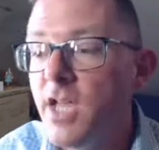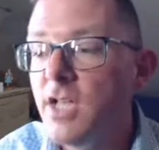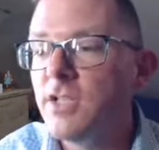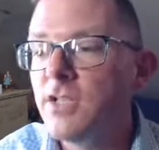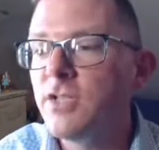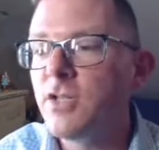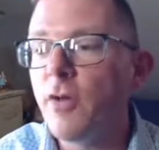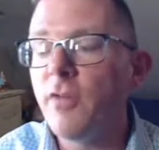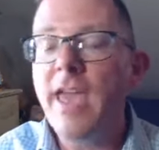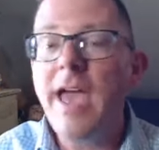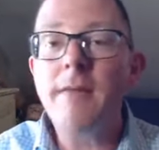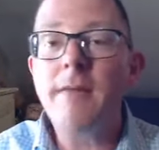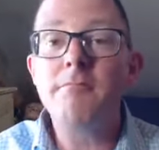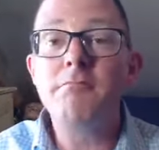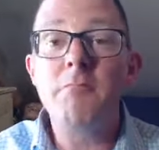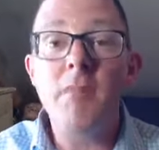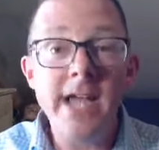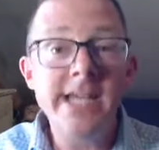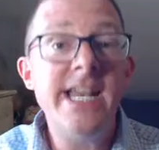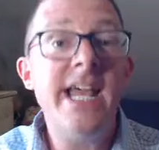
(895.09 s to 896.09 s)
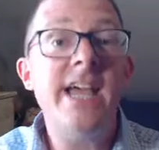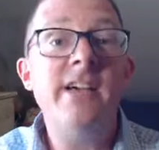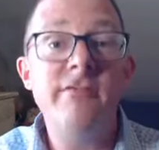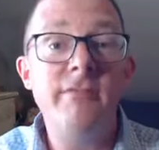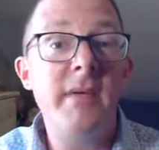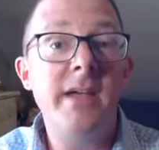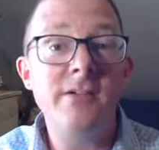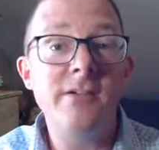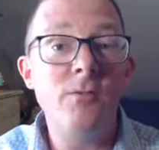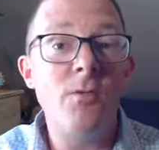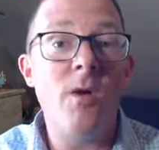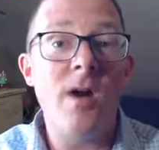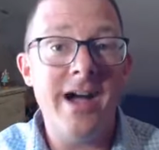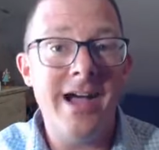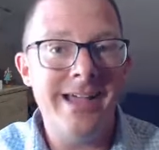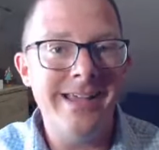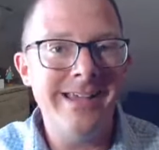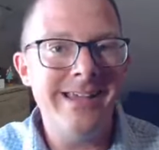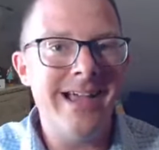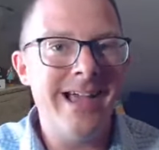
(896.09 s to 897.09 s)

So that might have been why,